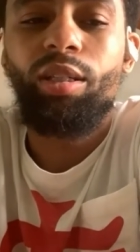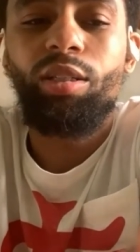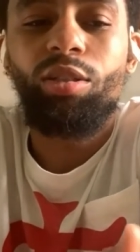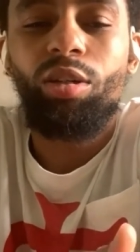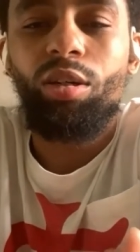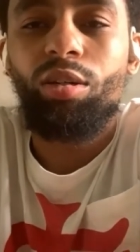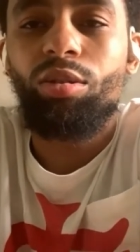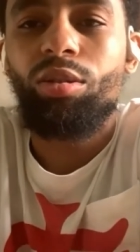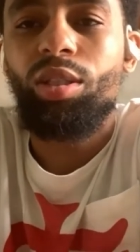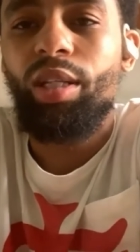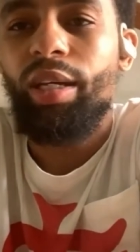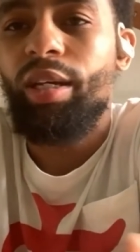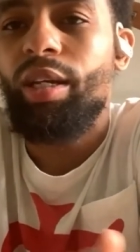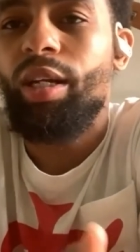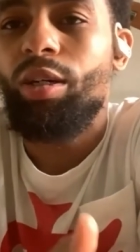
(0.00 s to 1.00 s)
He's talking to me. He's
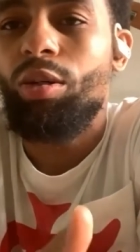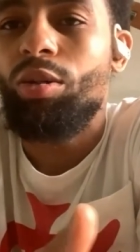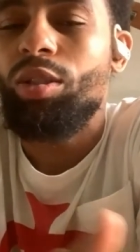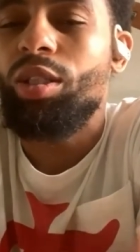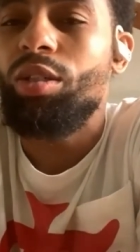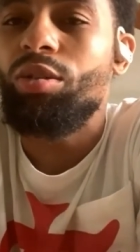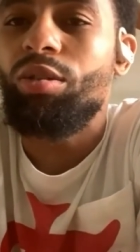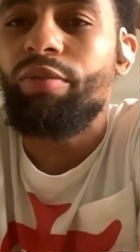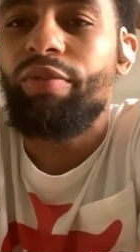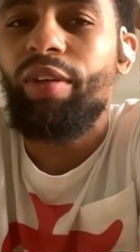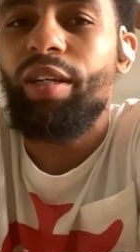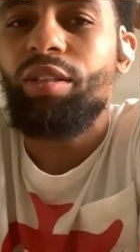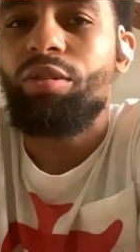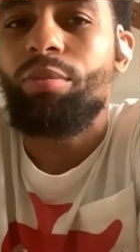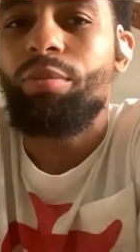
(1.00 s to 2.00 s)
like, yeah, they're going to send you some
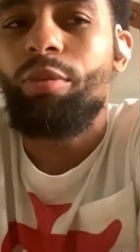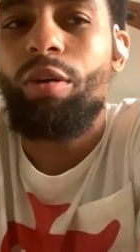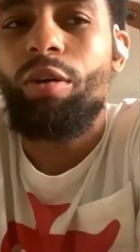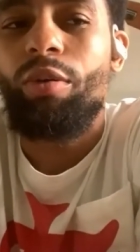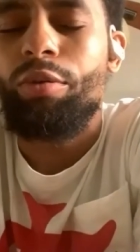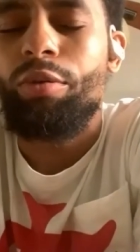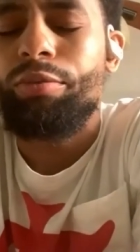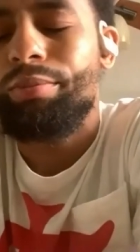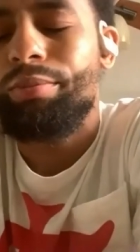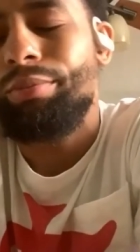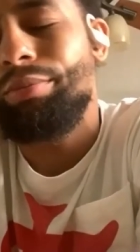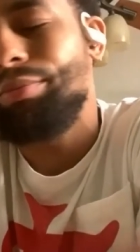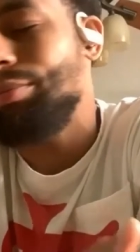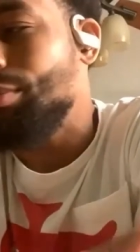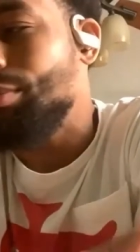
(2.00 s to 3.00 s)
flights tomorrow.
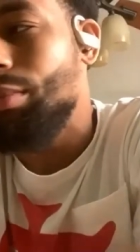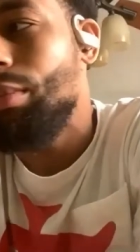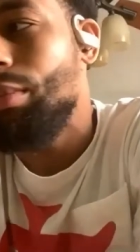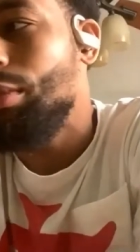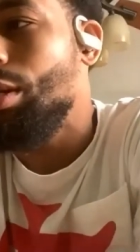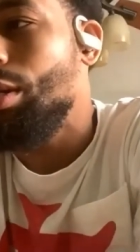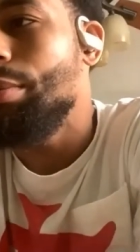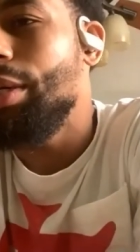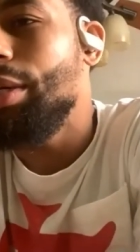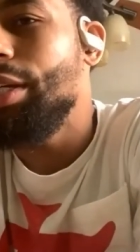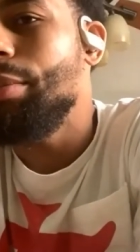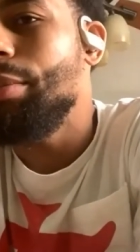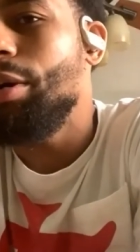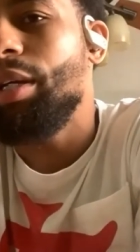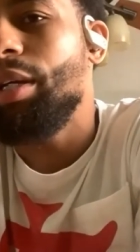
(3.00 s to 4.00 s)

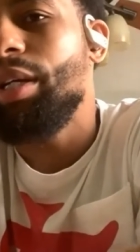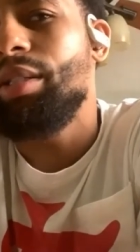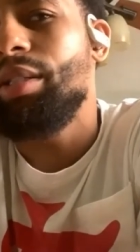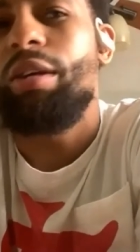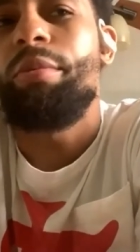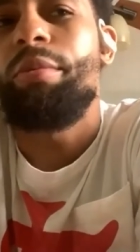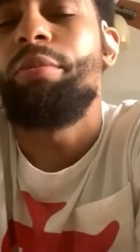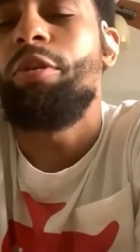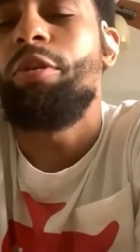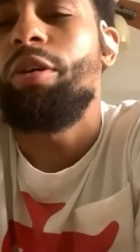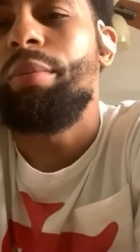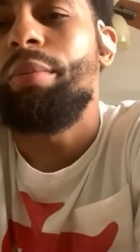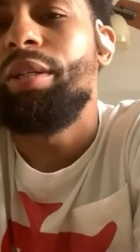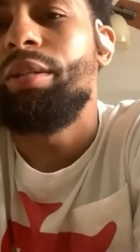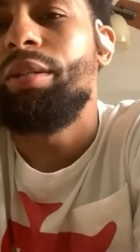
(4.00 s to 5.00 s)
Monday morning gets here. We
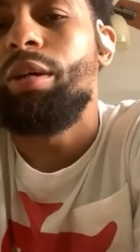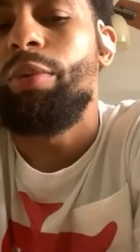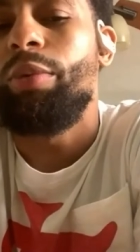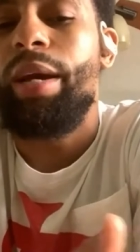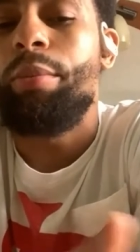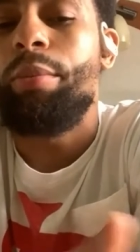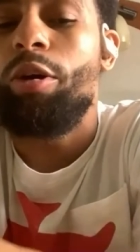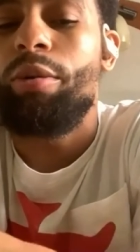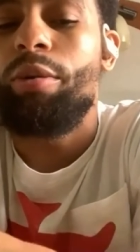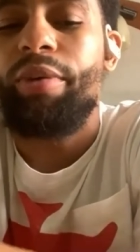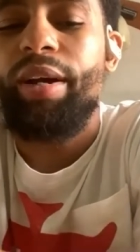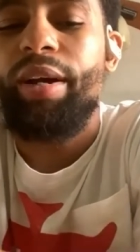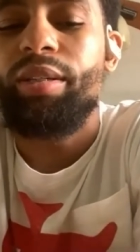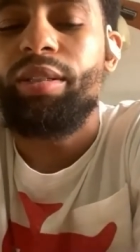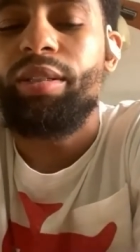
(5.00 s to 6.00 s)
had morning
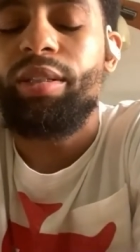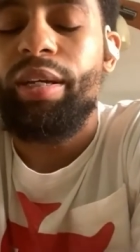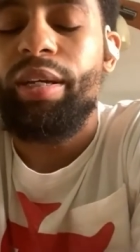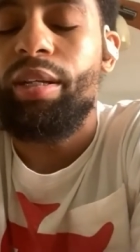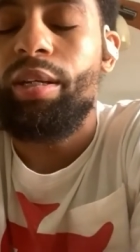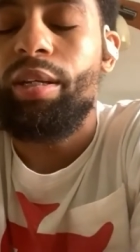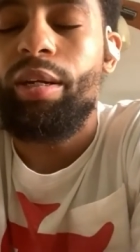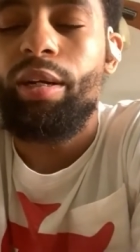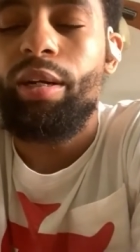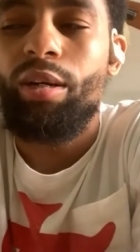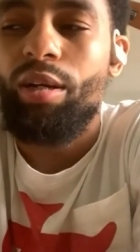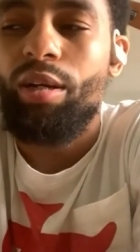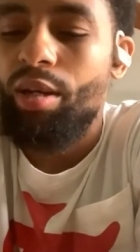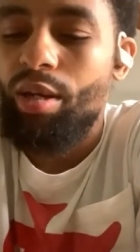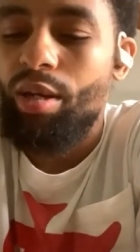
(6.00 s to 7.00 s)
practice. I get in
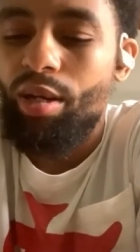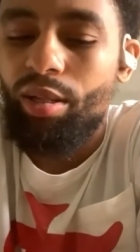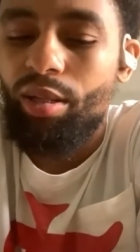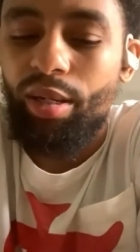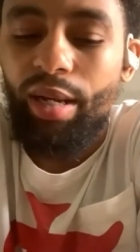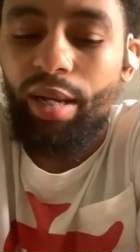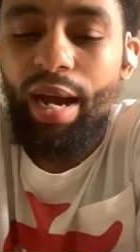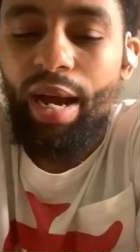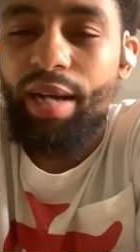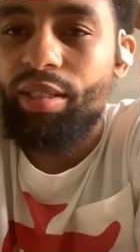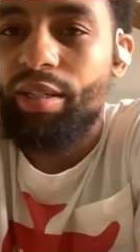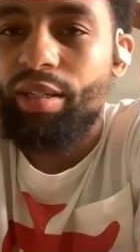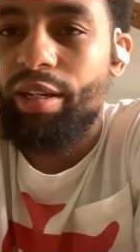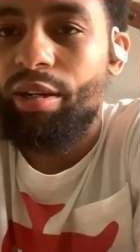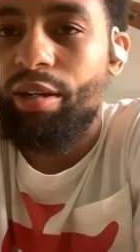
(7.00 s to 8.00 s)
there. The
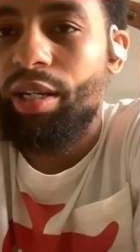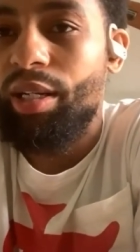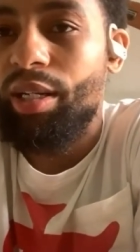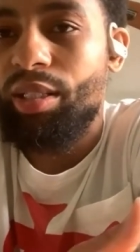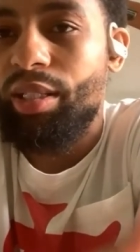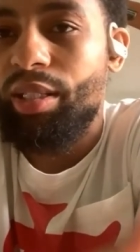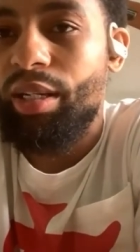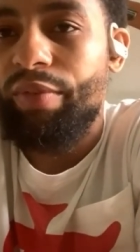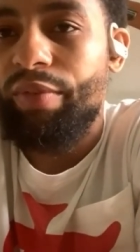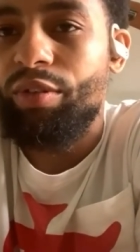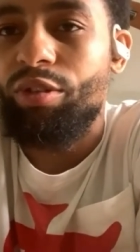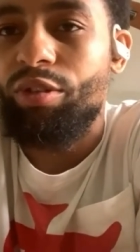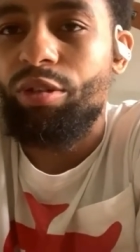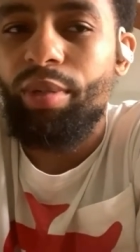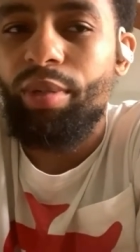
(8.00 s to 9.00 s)
guy's there. He doesn't say
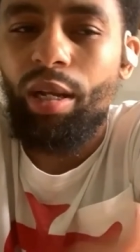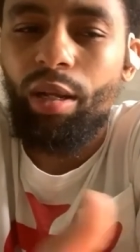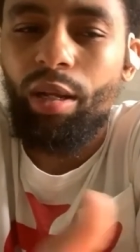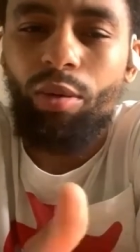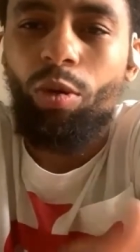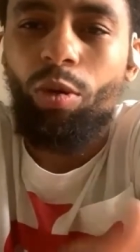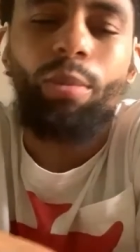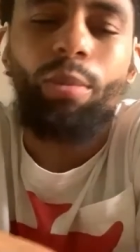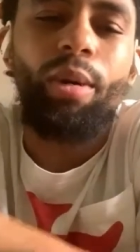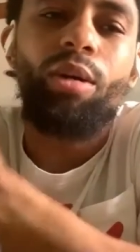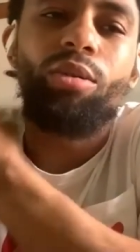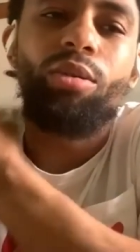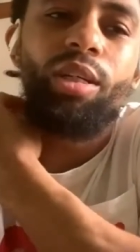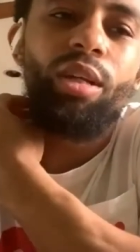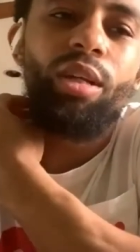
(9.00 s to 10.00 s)
nothing to me. I let him walk by. I
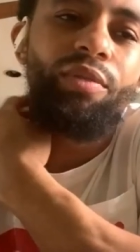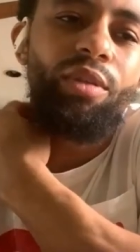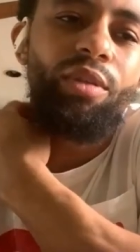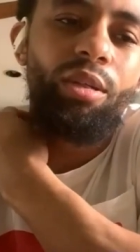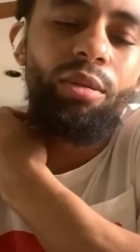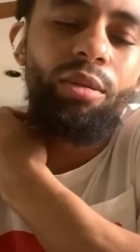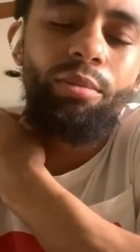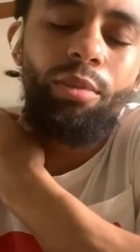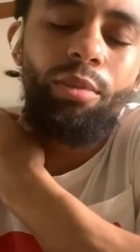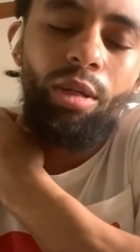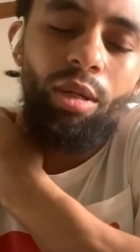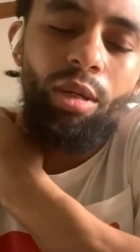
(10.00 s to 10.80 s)
don't say nothing to him.